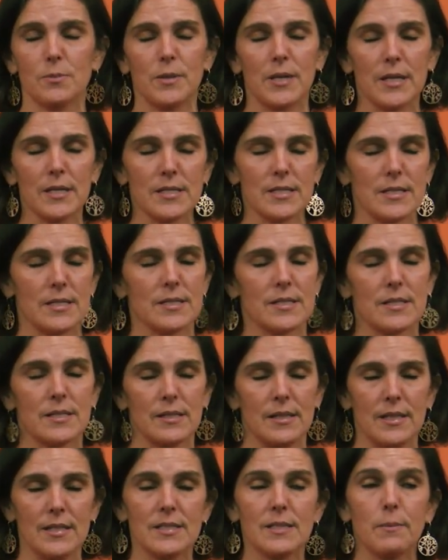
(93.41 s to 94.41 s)
because
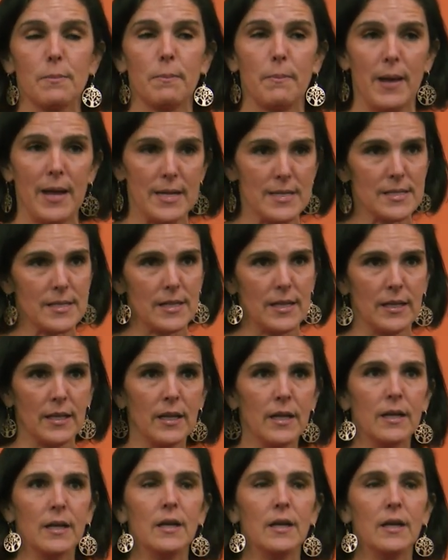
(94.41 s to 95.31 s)
it's amazing.